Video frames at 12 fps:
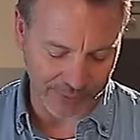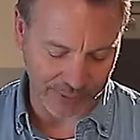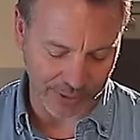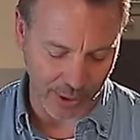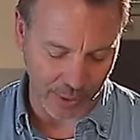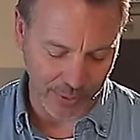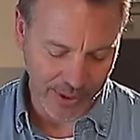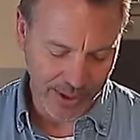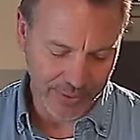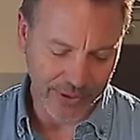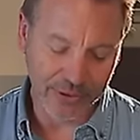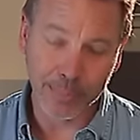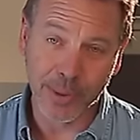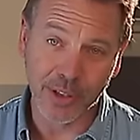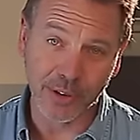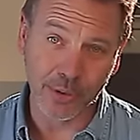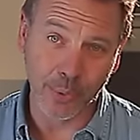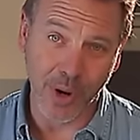So the
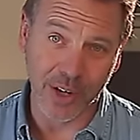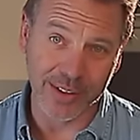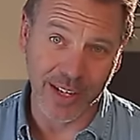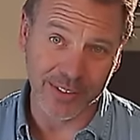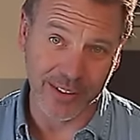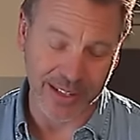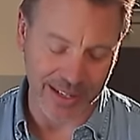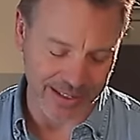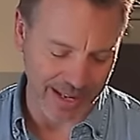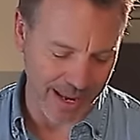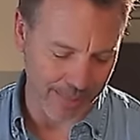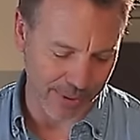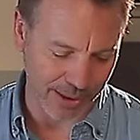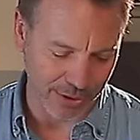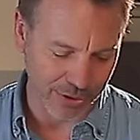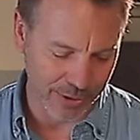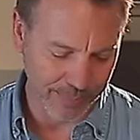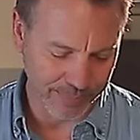spindle square doesn't get
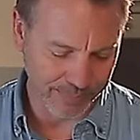damaged.